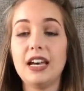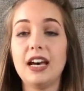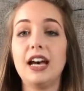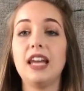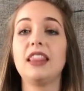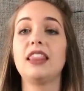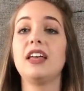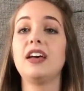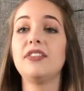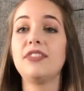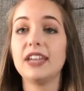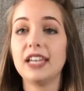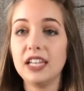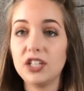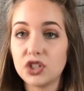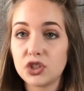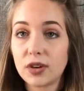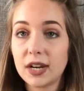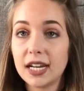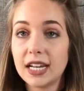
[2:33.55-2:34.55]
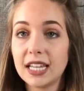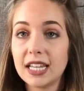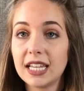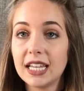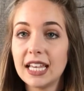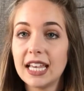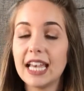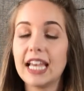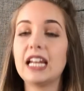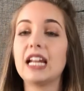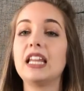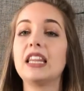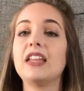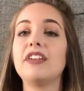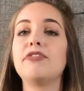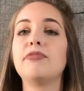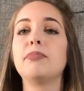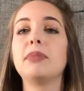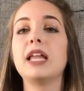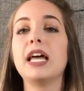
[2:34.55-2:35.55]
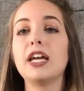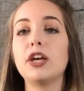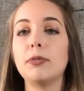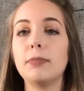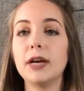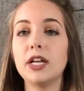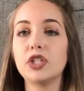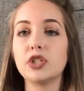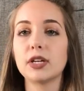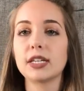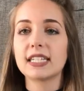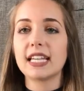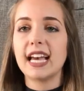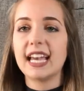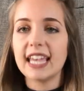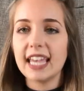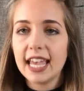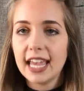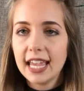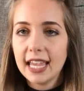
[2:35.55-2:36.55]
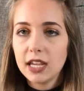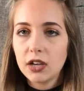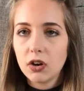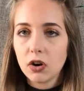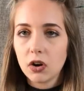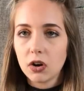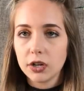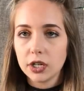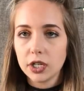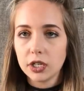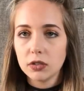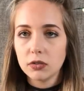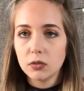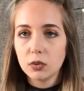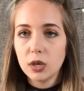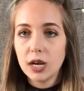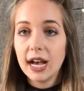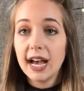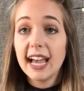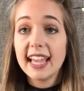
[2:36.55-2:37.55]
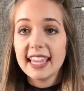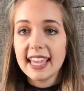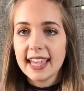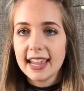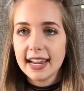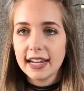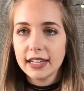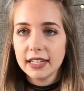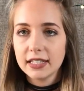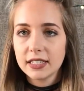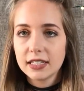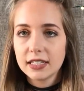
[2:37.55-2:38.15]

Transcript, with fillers: I love HIIT training and I love plyometrics. I hate cardio. I hate